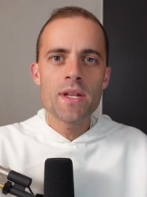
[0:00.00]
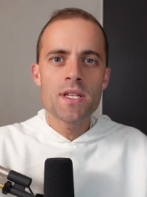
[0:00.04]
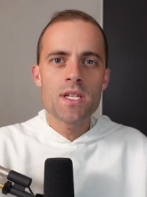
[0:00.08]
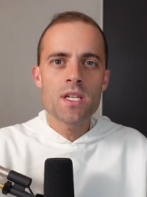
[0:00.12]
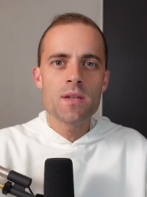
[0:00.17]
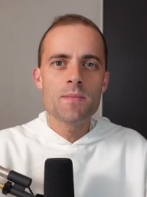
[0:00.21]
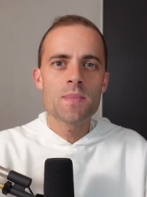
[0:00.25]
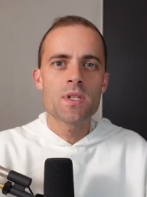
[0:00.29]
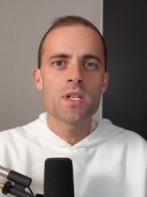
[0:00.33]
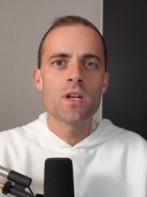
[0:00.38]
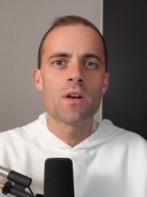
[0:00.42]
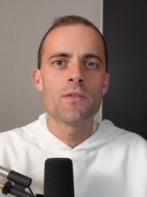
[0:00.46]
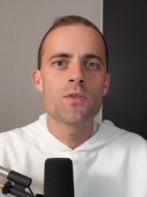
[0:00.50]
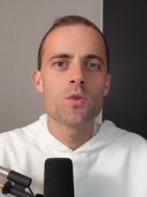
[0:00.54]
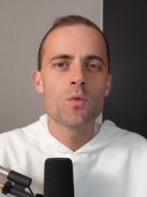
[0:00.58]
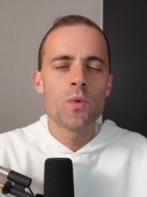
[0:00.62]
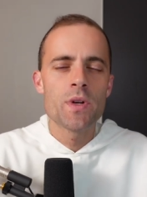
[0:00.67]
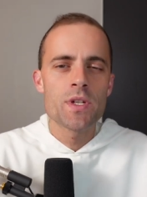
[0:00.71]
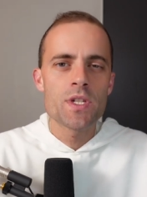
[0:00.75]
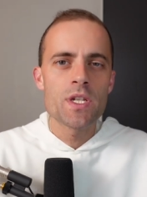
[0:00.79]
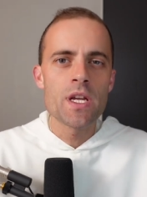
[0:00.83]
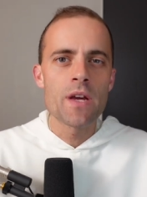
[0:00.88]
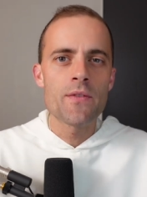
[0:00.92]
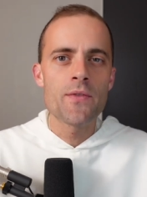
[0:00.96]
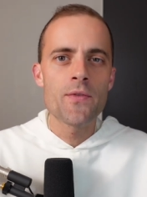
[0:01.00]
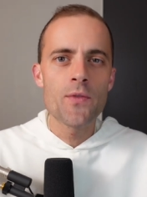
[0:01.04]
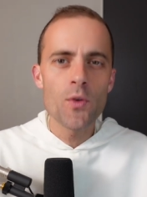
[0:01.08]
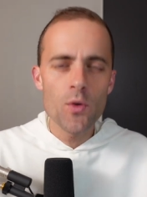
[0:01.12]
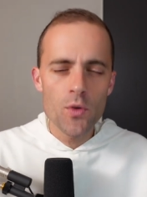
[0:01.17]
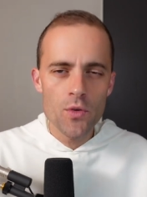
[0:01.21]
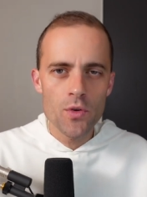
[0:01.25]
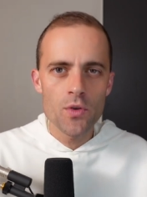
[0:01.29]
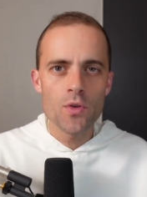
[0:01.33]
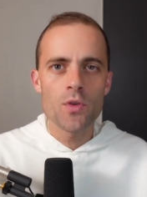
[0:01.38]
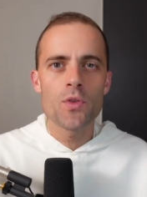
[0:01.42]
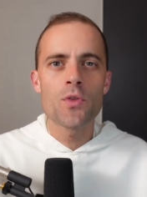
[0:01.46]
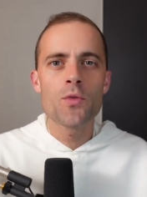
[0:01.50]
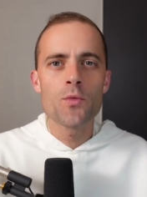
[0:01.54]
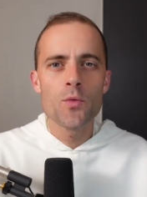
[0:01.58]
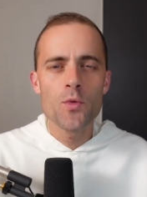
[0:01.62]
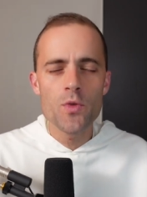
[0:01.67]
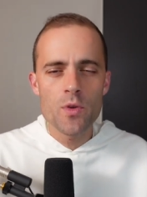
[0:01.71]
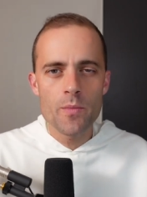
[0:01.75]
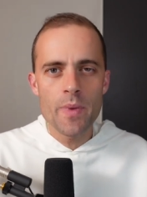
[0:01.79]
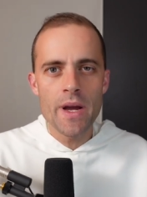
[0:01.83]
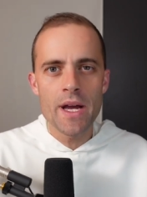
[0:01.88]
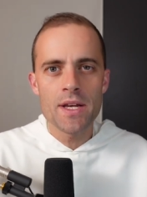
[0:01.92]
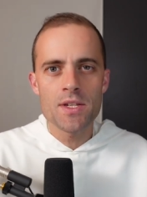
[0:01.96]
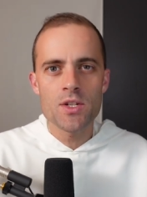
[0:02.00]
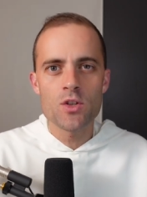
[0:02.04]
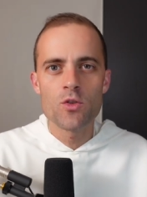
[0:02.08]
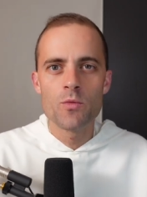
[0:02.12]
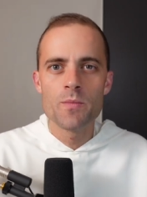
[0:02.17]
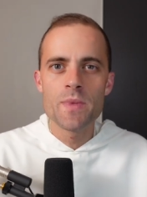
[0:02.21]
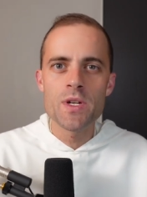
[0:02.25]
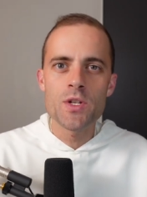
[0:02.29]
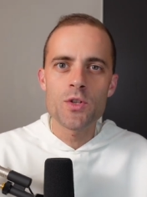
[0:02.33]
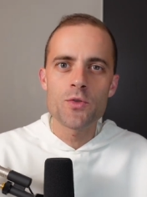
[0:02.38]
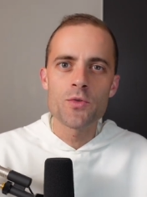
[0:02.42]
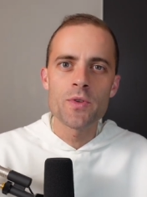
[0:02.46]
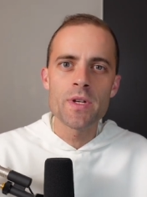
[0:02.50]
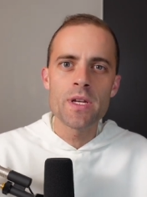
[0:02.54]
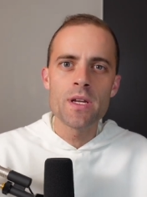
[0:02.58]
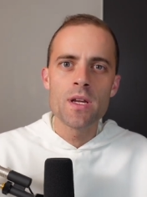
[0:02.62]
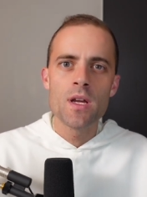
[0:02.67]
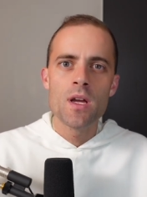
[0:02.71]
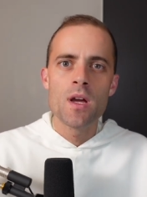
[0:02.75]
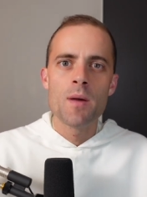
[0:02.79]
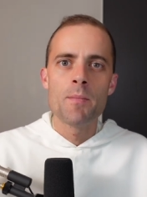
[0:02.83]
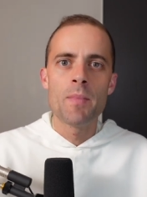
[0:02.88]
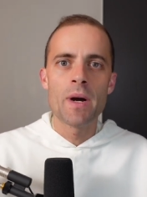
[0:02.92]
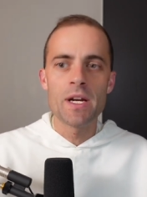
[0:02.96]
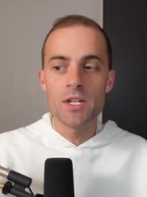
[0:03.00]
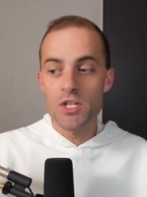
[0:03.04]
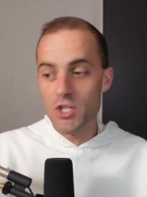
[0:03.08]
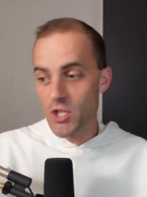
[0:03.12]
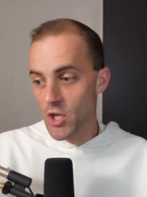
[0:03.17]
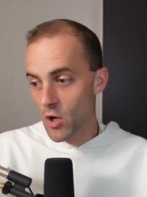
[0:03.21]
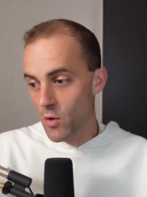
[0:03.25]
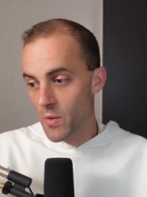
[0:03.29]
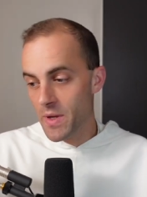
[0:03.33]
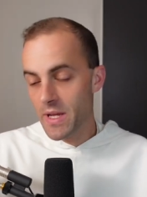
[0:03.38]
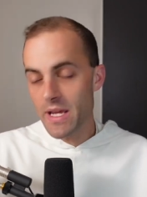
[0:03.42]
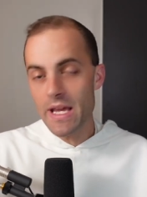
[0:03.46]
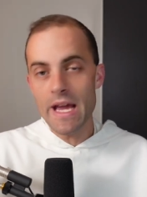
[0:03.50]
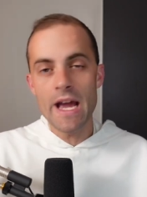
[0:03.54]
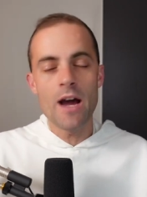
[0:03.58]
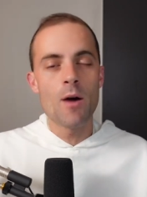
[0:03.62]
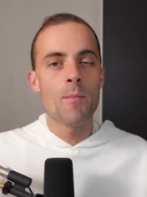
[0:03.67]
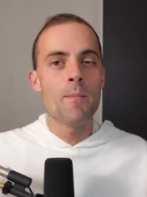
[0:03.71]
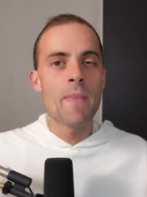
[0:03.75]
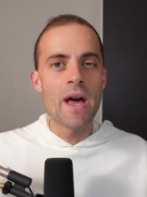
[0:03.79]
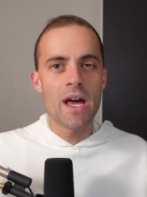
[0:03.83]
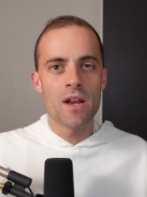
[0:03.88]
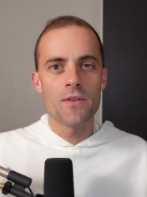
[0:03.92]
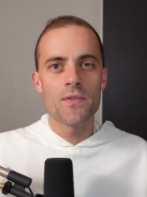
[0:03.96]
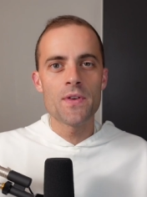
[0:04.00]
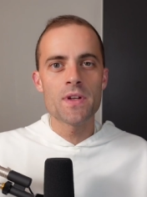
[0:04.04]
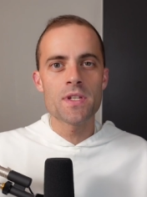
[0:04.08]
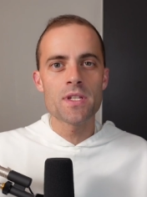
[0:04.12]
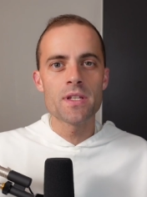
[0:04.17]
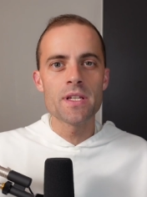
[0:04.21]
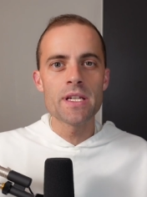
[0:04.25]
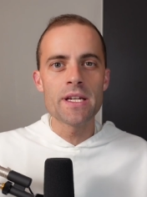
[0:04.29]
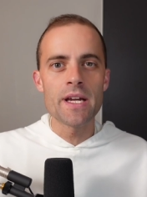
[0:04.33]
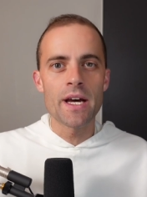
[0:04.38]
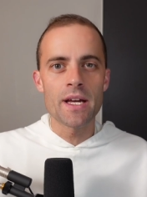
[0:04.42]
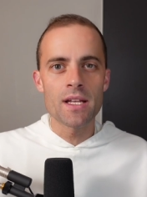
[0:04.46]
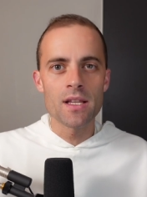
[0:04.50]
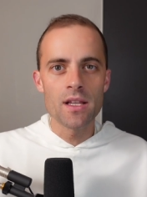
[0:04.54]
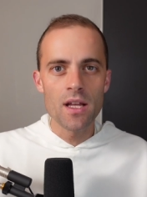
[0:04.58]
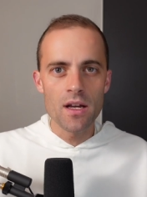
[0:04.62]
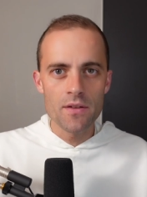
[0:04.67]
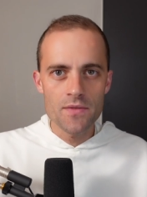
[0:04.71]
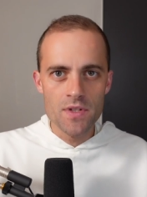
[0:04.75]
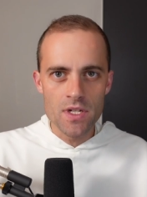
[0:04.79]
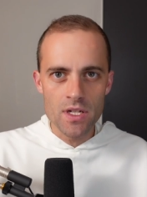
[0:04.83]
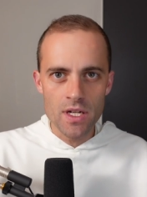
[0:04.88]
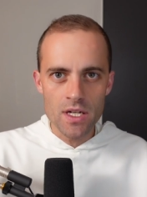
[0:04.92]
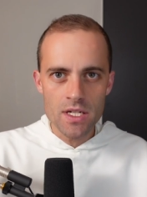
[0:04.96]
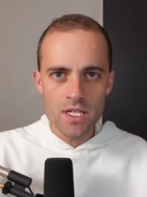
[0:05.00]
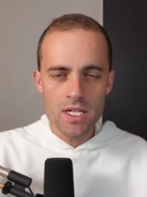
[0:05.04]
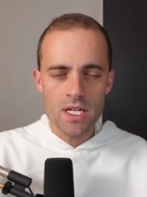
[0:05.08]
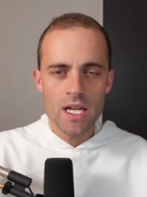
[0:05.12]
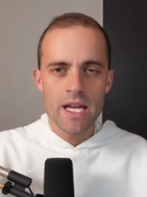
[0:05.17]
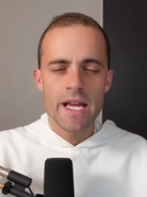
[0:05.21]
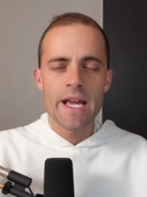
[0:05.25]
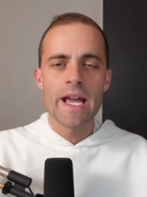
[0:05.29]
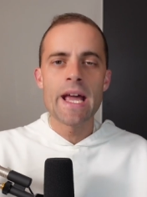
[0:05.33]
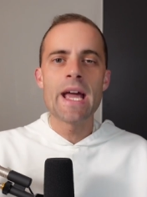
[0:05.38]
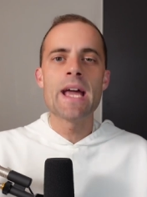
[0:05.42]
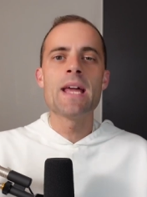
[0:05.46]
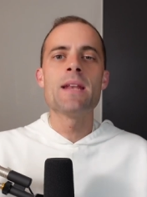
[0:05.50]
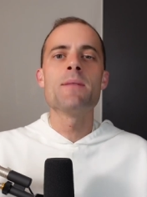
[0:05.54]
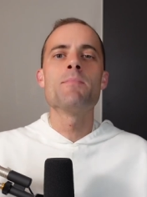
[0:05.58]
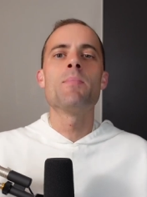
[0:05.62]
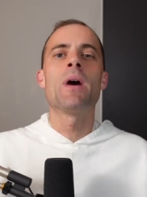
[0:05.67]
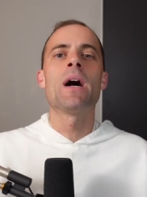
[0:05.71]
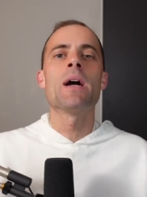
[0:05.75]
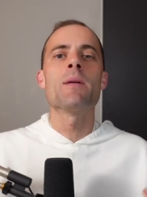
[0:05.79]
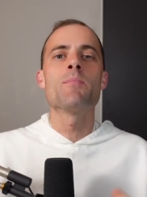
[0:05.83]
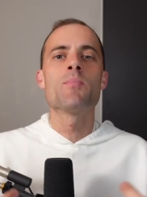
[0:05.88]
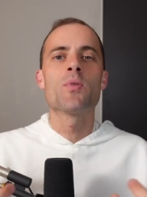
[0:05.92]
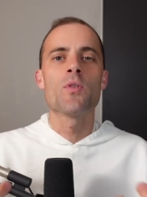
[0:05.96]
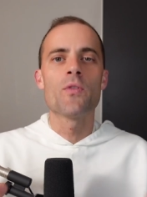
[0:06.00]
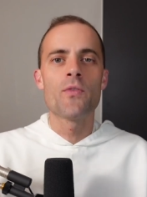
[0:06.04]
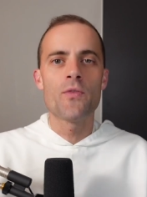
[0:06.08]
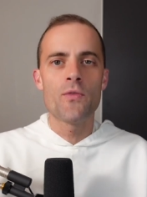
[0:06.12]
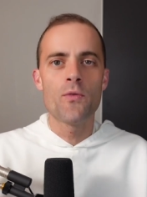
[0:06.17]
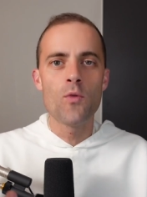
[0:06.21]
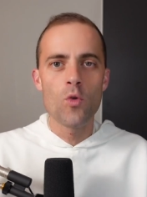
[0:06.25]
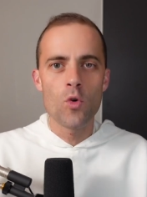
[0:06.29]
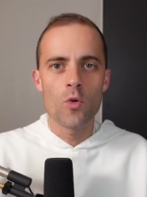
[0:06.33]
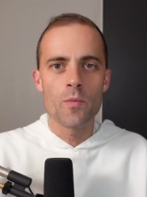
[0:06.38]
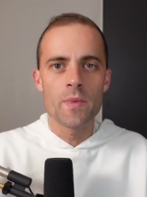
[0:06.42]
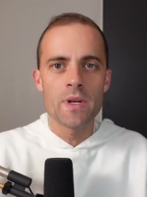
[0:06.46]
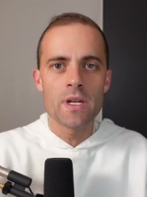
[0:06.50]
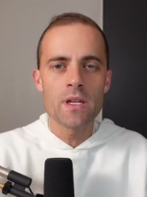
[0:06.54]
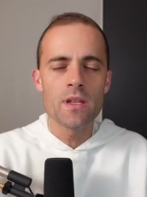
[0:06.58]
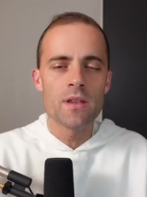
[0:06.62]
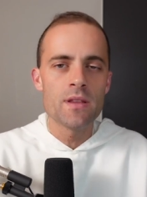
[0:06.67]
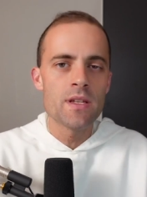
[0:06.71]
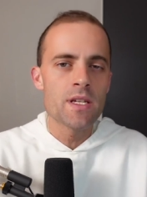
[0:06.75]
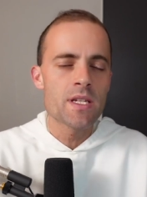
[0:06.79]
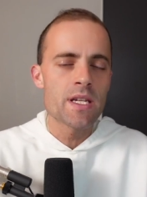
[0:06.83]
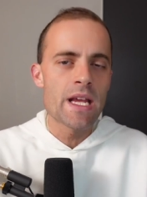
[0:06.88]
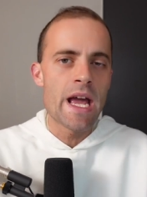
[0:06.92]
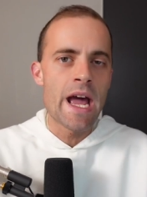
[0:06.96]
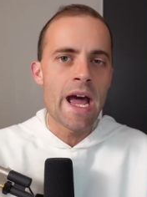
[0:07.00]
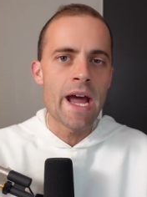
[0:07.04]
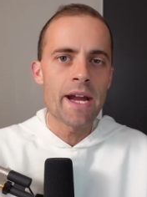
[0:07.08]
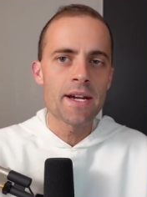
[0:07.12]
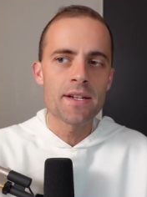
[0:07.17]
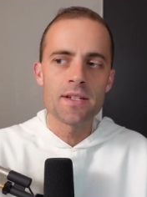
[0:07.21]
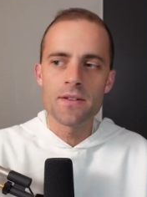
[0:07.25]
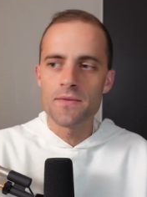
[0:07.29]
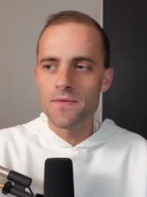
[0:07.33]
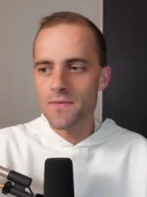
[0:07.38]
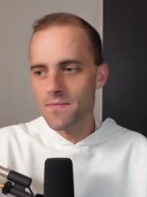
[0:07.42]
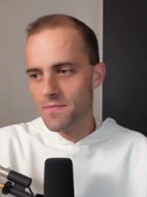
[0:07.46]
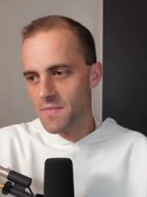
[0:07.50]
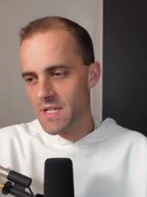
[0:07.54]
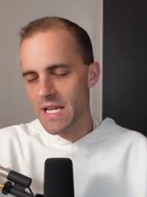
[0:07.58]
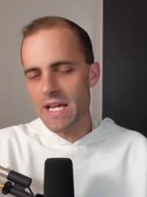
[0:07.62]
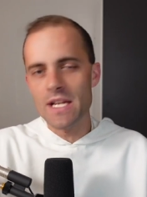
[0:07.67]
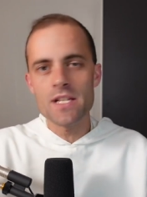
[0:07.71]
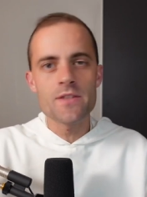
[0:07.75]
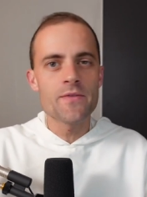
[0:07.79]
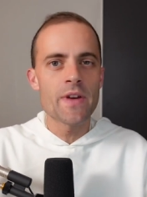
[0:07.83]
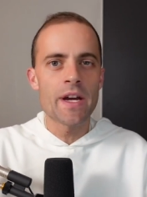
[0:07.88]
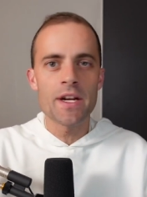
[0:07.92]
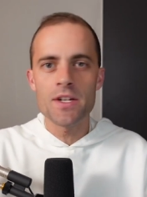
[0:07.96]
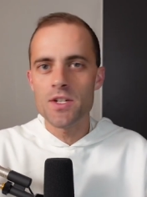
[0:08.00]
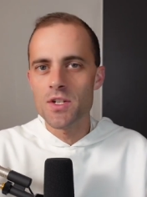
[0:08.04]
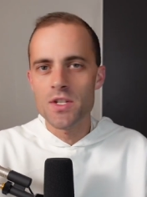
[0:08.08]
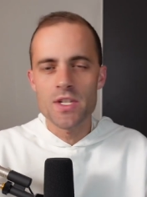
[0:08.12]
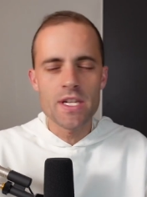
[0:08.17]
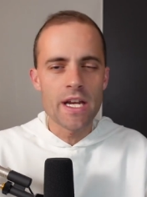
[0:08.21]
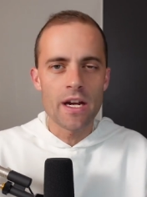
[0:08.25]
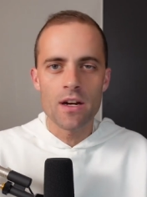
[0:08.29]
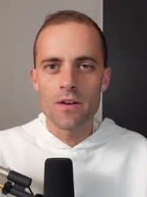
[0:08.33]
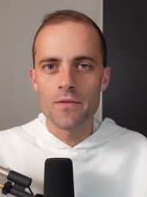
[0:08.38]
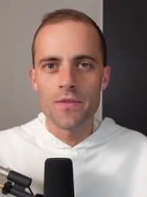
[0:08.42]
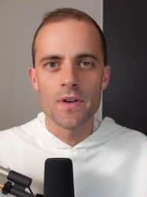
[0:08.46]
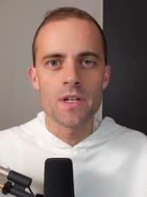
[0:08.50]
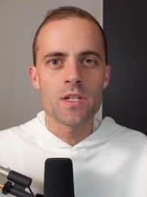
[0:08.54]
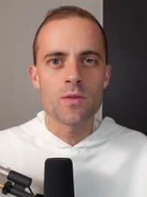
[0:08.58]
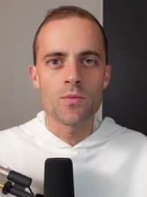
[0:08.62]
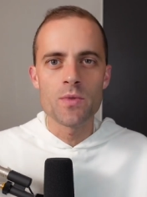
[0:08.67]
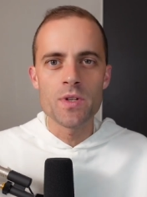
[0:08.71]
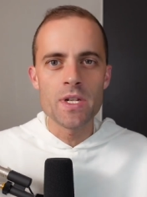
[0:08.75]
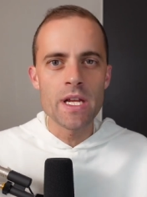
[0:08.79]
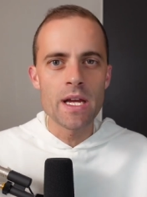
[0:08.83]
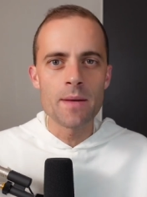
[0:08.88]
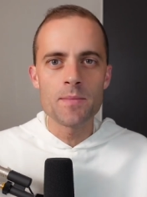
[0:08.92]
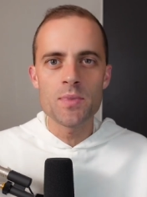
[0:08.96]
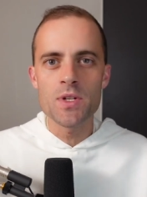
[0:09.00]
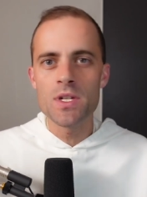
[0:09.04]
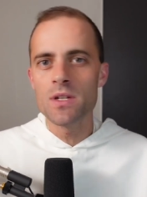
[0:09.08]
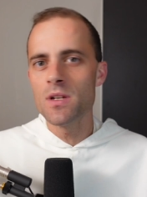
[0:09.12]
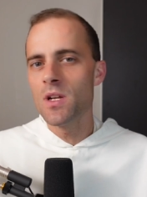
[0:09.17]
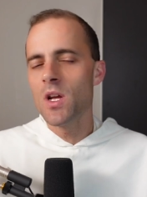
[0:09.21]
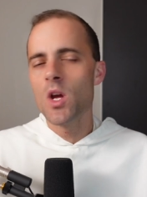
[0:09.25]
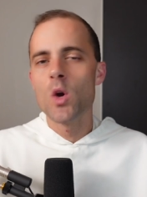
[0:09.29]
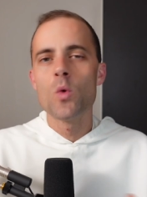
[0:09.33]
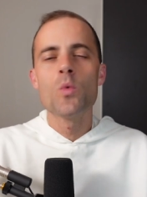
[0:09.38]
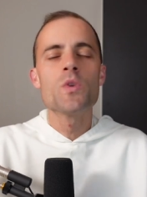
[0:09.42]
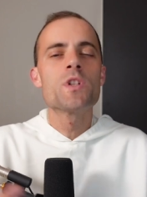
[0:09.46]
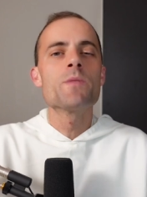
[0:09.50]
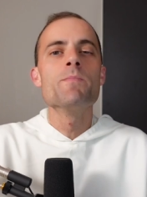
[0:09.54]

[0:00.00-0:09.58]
weds himself to us yet further through the paschal mystery by showing how manifestly God loves us and by performing this act of satisfaction, sacrifice, redemption,